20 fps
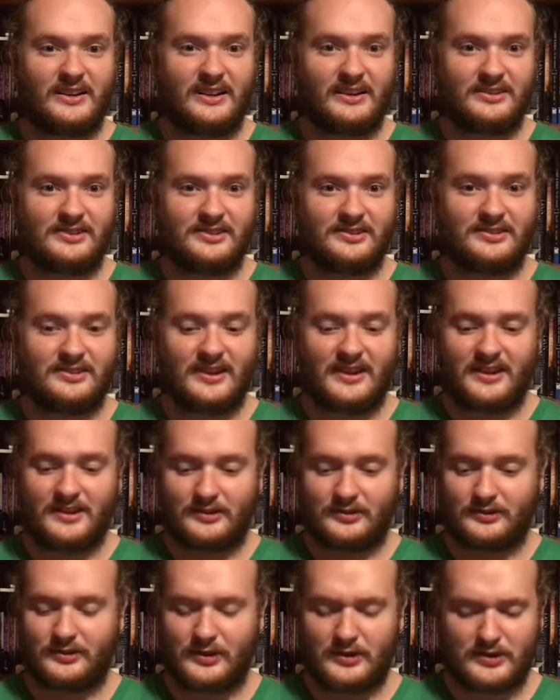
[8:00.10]
got to say.
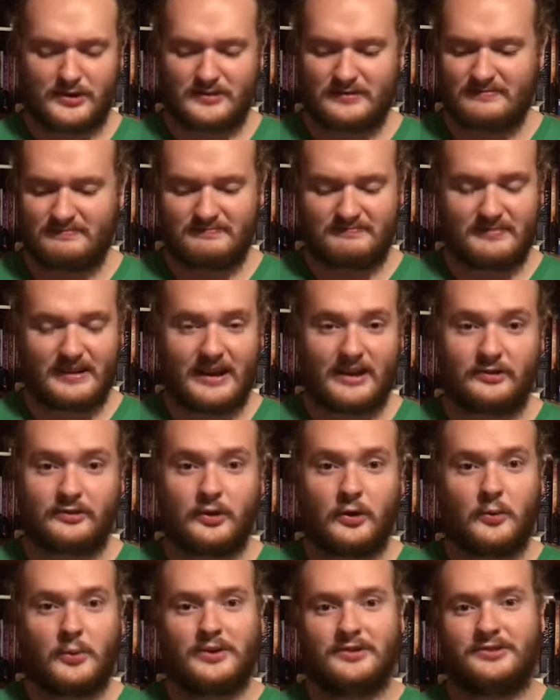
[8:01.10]
So, as
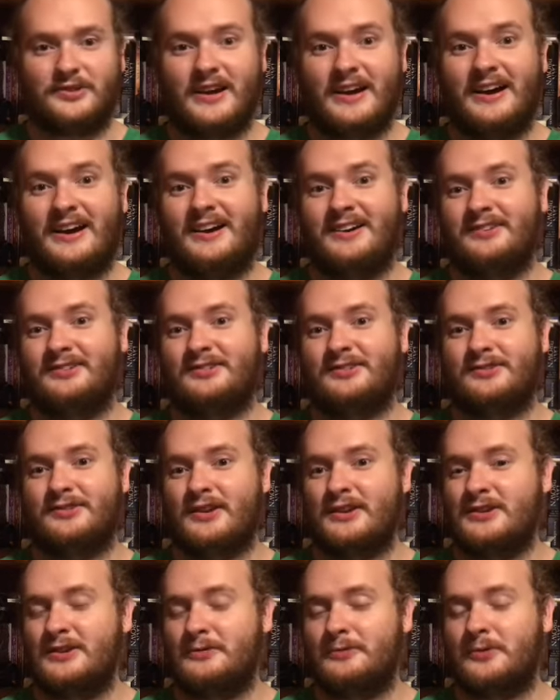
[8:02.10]
always, guys,
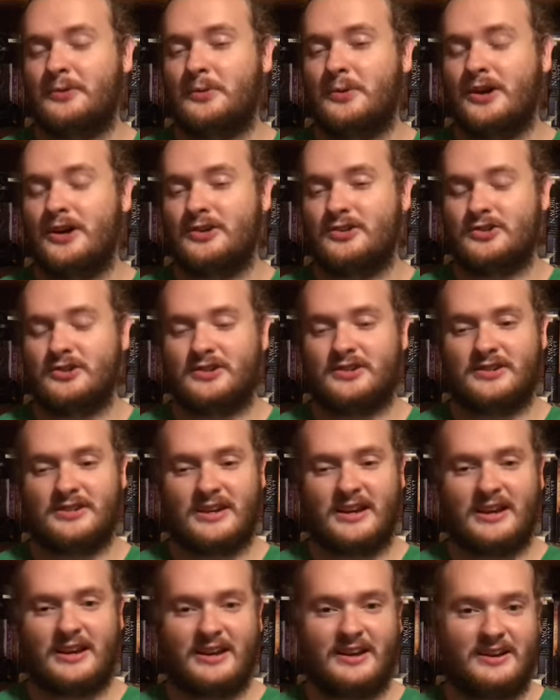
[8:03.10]
thank you for
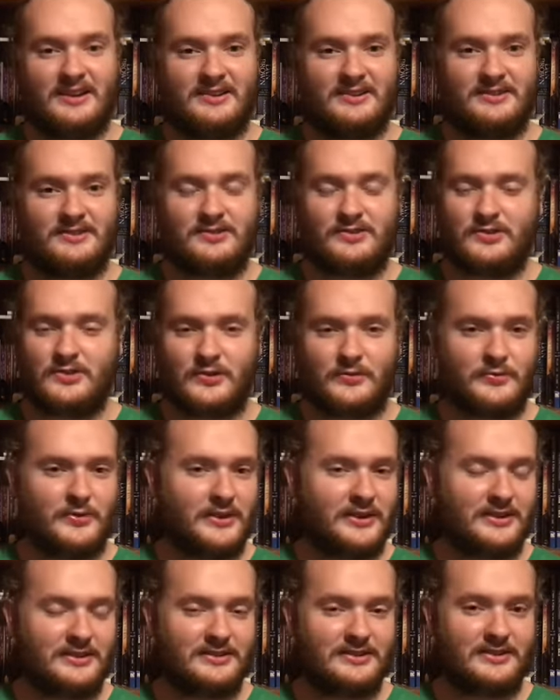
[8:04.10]
watching, and don't
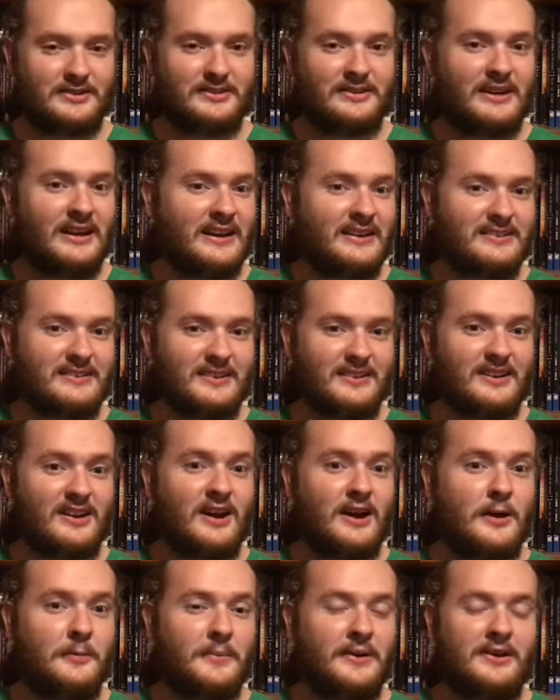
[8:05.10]
forget to like,
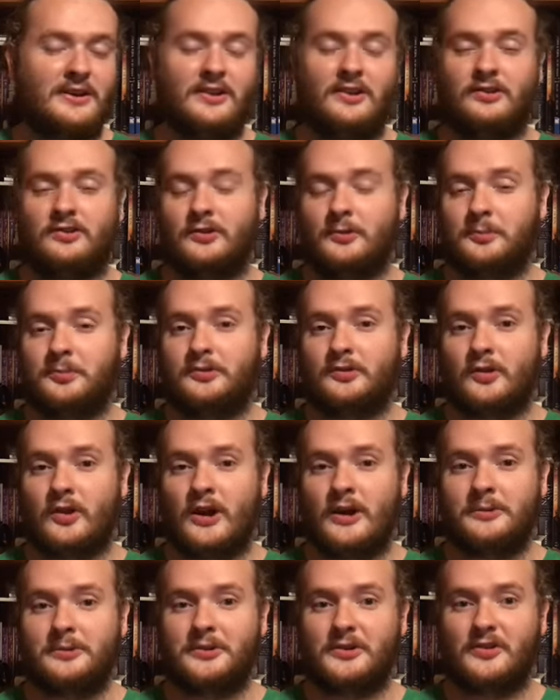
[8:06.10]
comment, and
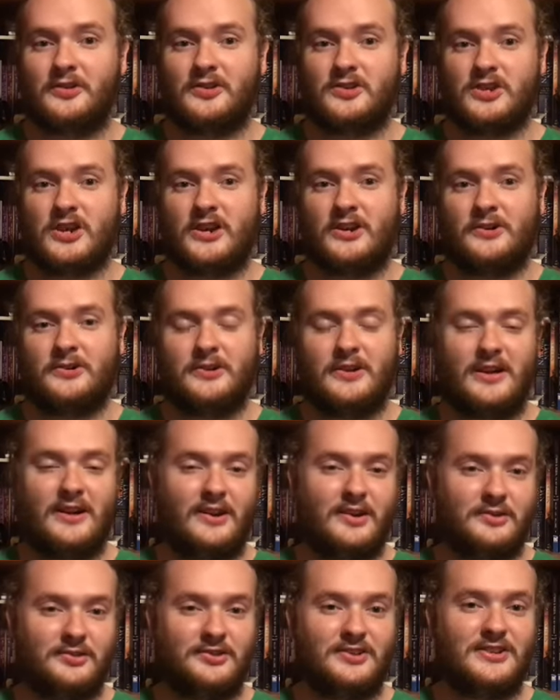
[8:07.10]
subscribe to the channel, and
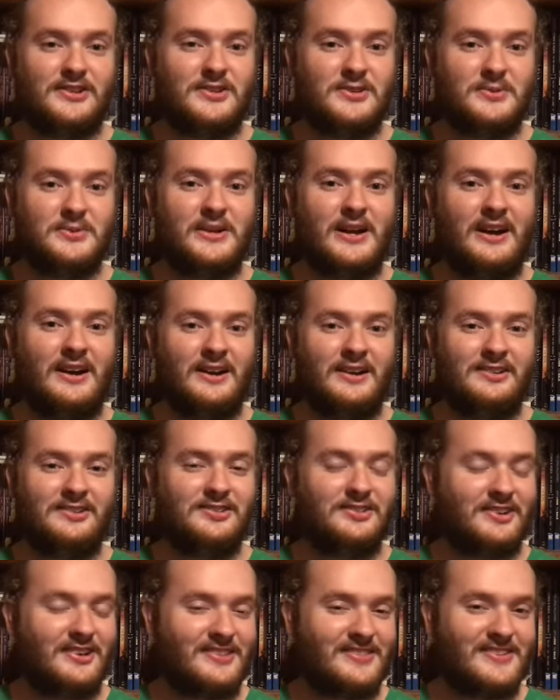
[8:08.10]
I'll see you
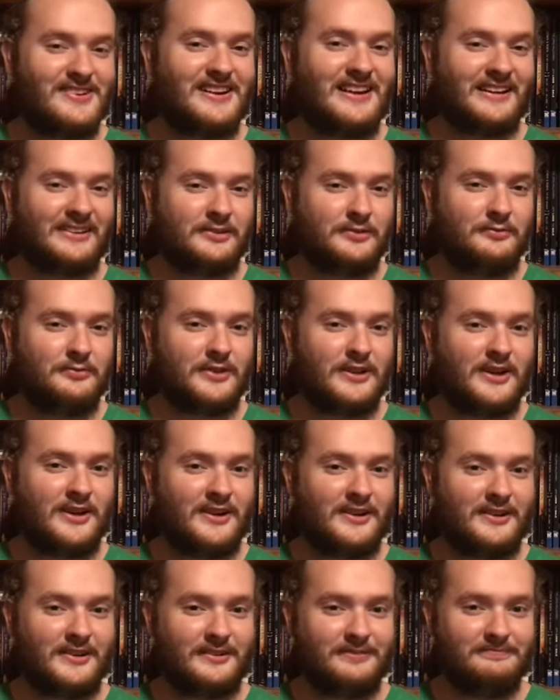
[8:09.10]
guys in the next
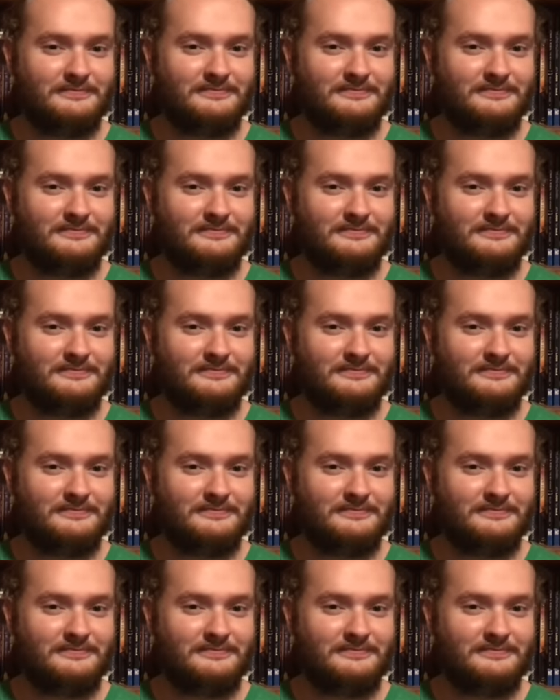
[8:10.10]
vlog.